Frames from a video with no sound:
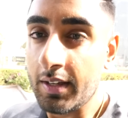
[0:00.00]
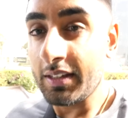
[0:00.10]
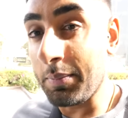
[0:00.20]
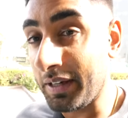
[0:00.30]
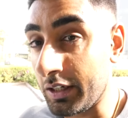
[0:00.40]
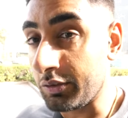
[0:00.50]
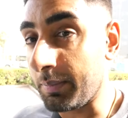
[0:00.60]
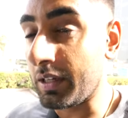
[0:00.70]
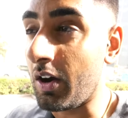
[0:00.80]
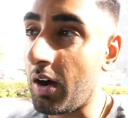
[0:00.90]
Then we're gonna drop
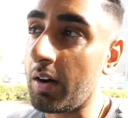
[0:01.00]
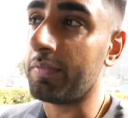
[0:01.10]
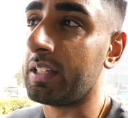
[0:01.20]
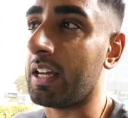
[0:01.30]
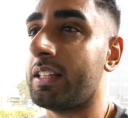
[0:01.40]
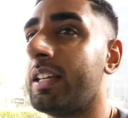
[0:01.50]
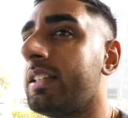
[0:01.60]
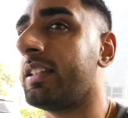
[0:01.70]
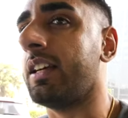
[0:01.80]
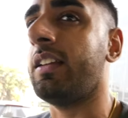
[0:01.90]
the car off to get
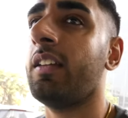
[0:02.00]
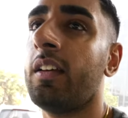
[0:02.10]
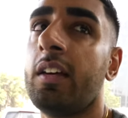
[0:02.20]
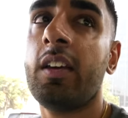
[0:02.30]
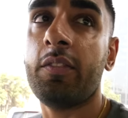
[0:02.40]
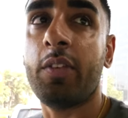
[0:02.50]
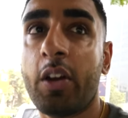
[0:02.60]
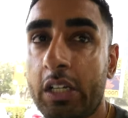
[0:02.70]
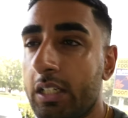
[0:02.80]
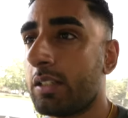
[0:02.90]
tinted
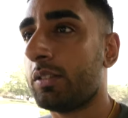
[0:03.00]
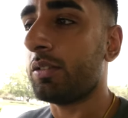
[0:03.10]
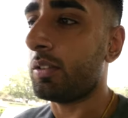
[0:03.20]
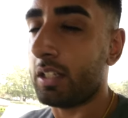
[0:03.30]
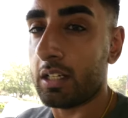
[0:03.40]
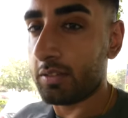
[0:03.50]
very shortly.